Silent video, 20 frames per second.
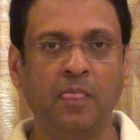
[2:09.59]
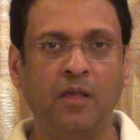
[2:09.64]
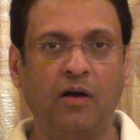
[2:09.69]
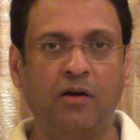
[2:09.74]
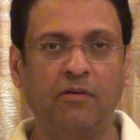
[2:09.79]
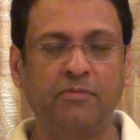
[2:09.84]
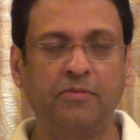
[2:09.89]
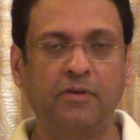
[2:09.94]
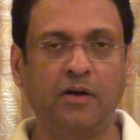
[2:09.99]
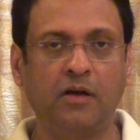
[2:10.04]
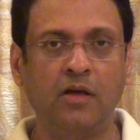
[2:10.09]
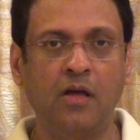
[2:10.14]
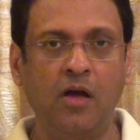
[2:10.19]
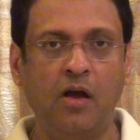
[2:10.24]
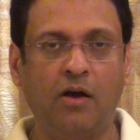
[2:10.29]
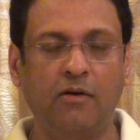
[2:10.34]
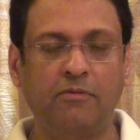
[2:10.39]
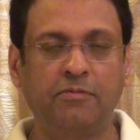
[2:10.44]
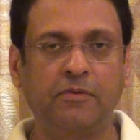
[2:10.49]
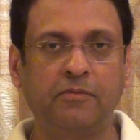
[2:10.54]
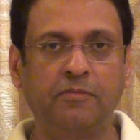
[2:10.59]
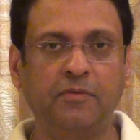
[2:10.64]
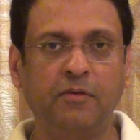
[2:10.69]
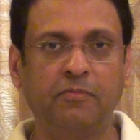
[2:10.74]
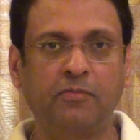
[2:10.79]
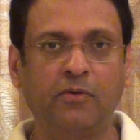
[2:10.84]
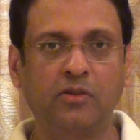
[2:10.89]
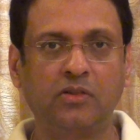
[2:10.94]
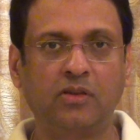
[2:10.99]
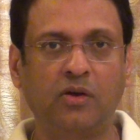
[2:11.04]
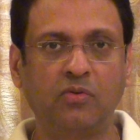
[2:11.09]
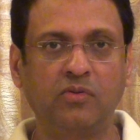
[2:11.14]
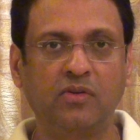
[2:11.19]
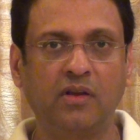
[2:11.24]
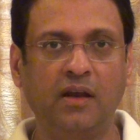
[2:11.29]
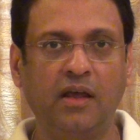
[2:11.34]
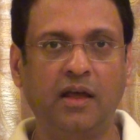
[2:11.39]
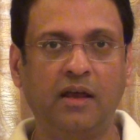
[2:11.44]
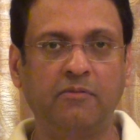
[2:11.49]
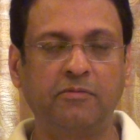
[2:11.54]
of
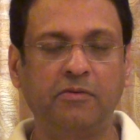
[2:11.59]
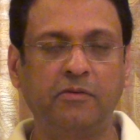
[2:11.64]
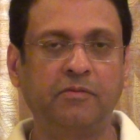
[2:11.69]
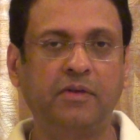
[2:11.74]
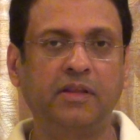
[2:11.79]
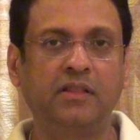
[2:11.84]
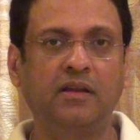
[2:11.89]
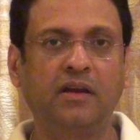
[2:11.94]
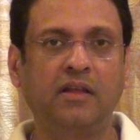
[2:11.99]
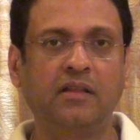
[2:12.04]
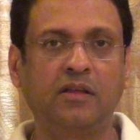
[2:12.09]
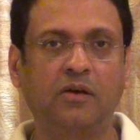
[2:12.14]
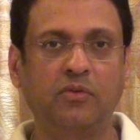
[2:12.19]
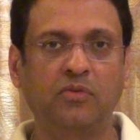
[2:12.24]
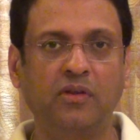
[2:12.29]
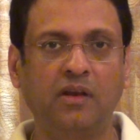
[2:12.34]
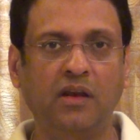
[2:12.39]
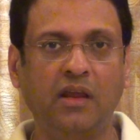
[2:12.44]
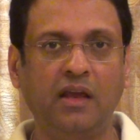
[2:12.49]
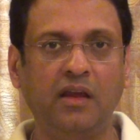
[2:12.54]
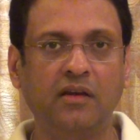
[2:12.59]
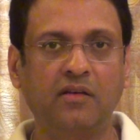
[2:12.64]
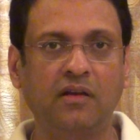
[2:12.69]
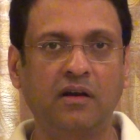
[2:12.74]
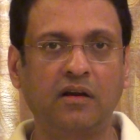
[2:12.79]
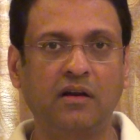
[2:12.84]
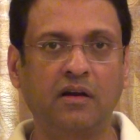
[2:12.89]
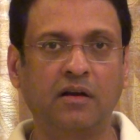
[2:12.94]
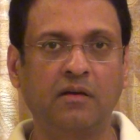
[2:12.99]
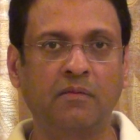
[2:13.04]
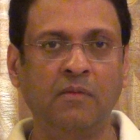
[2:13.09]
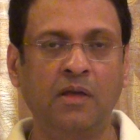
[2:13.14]
54,000 and 53,800.